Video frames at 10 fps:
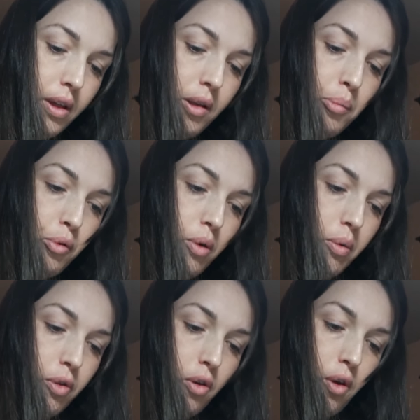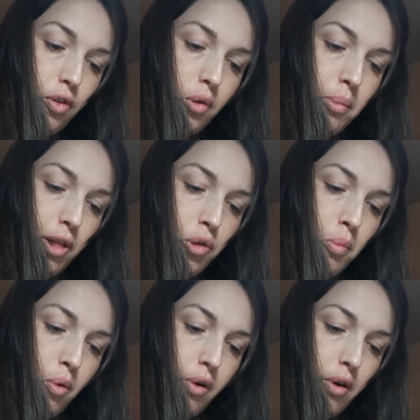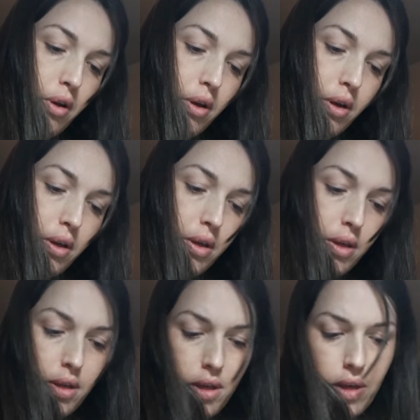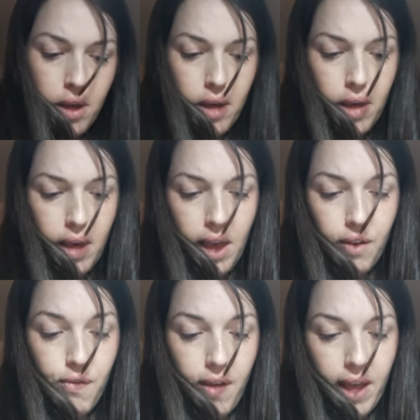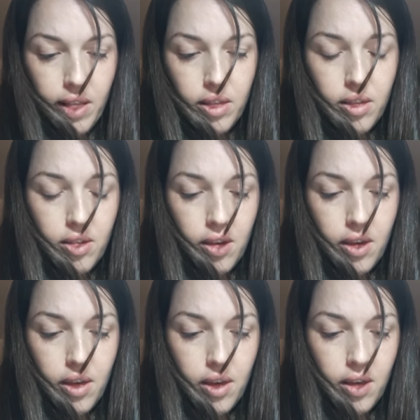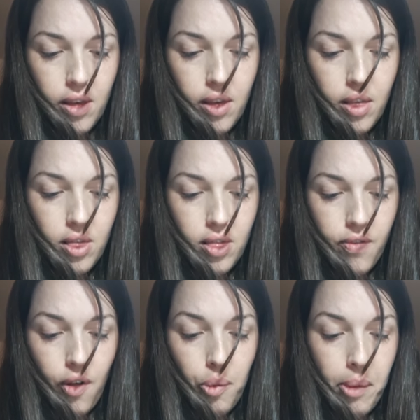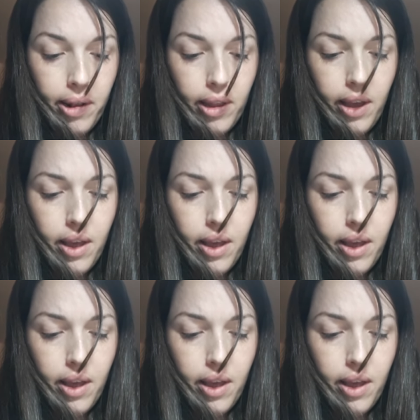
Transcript: Pua was also much more advanced developmentally